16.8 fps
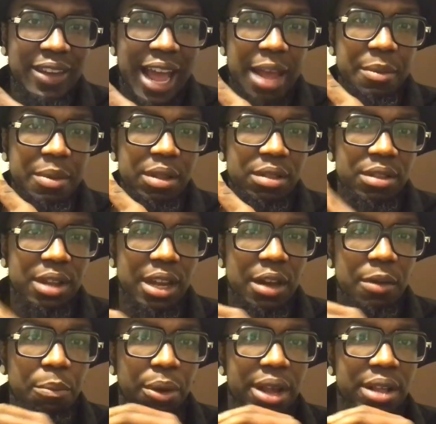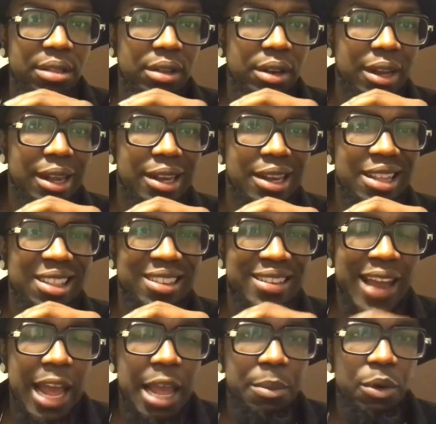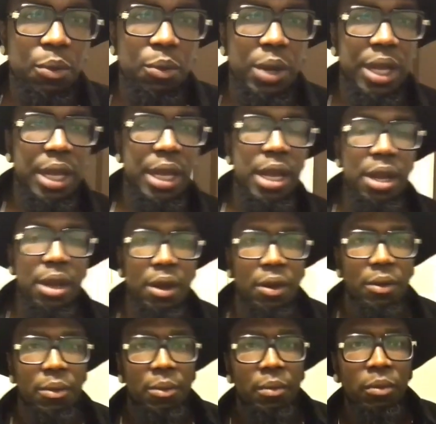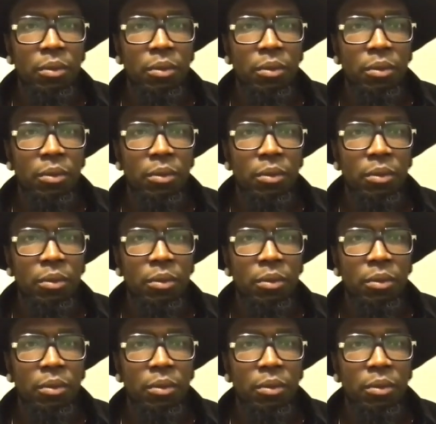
diamond studded bracelet in his diamond ring here.